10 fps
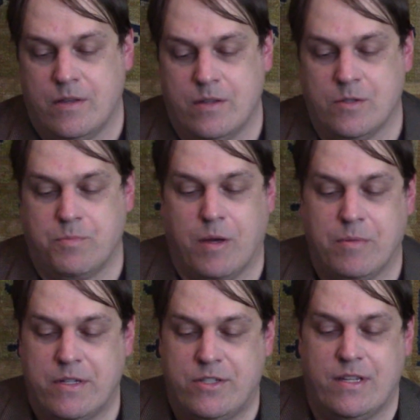is
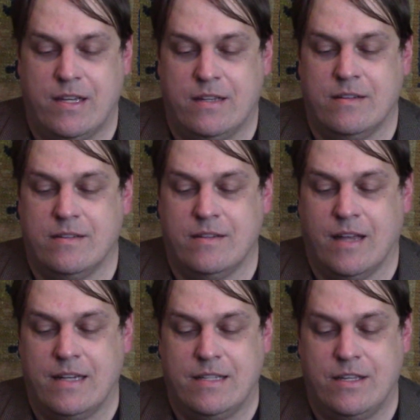published in
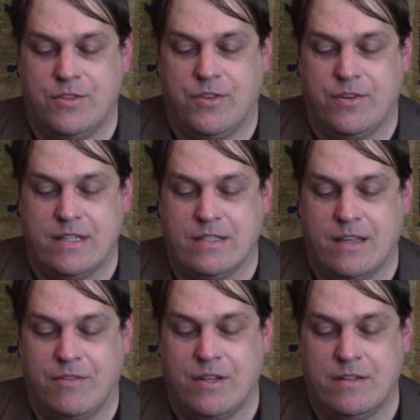
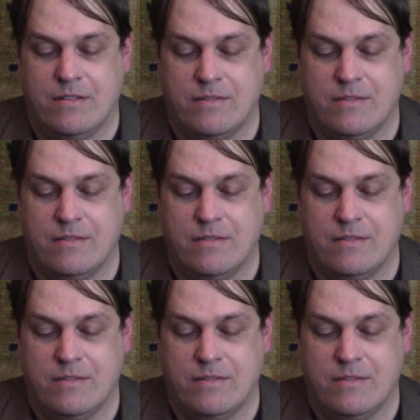1937,